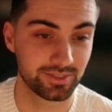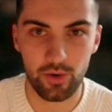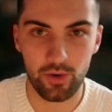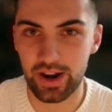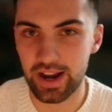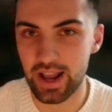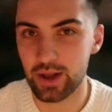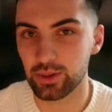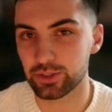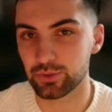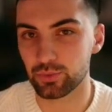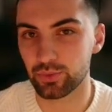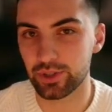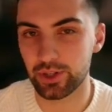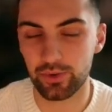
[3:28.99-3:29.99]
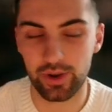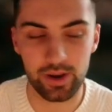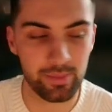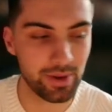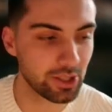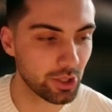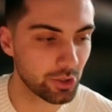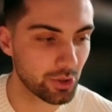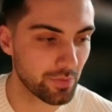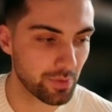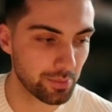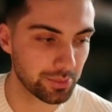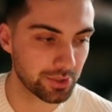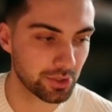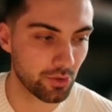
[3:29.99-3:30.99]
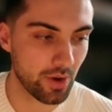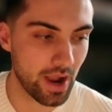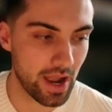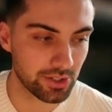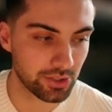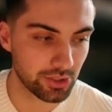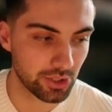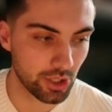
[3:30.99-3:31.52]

All right, now let's recreate my logo from scratch.